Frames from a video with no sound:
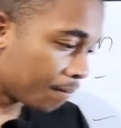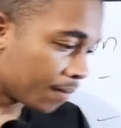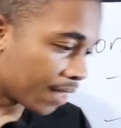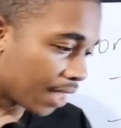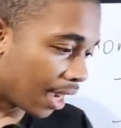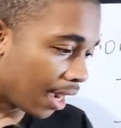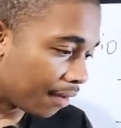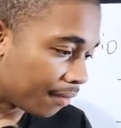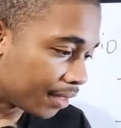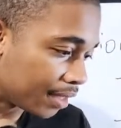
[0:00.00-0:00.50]

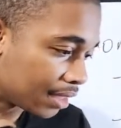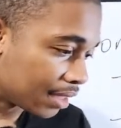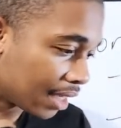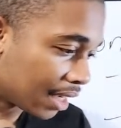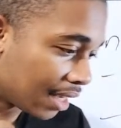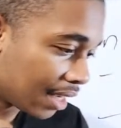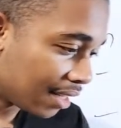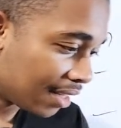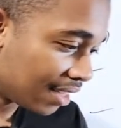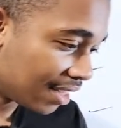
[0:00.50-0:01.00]
I
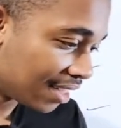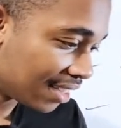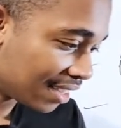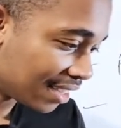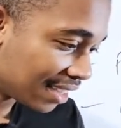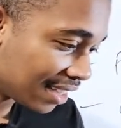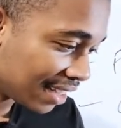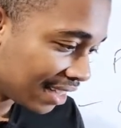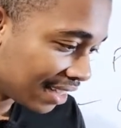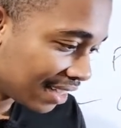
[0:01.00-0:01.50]
resign.
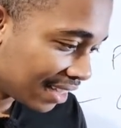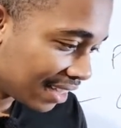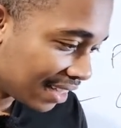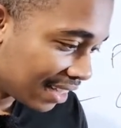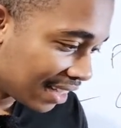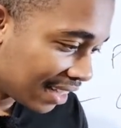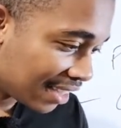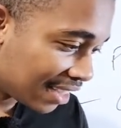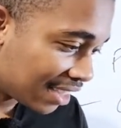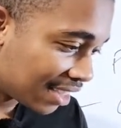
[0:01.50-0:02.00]

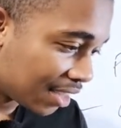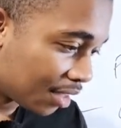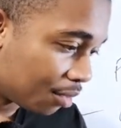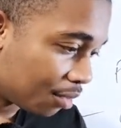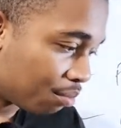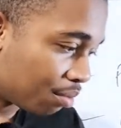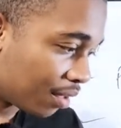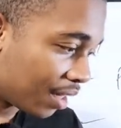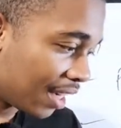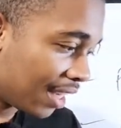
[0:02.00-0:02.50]
It's so
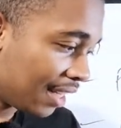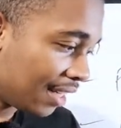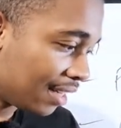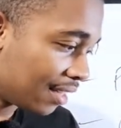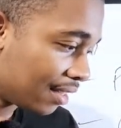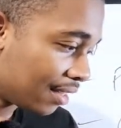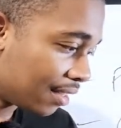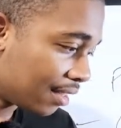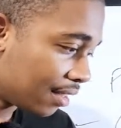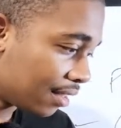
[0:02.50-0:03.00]
bright.
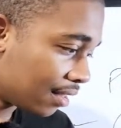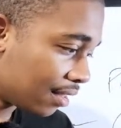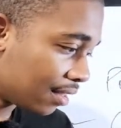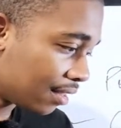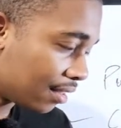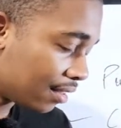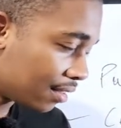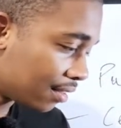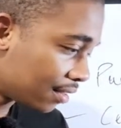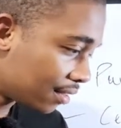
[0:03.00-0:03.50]

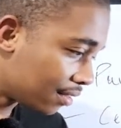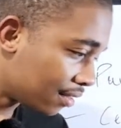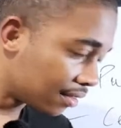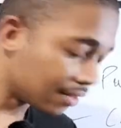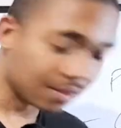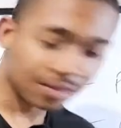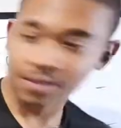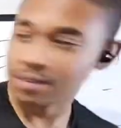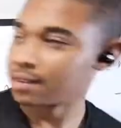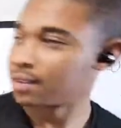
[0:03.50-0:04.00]

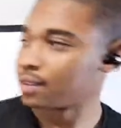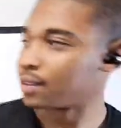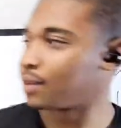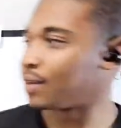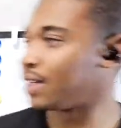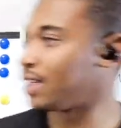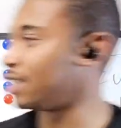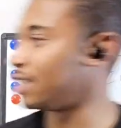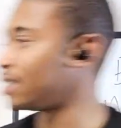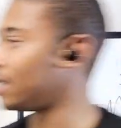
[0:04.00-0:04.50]
Do I need to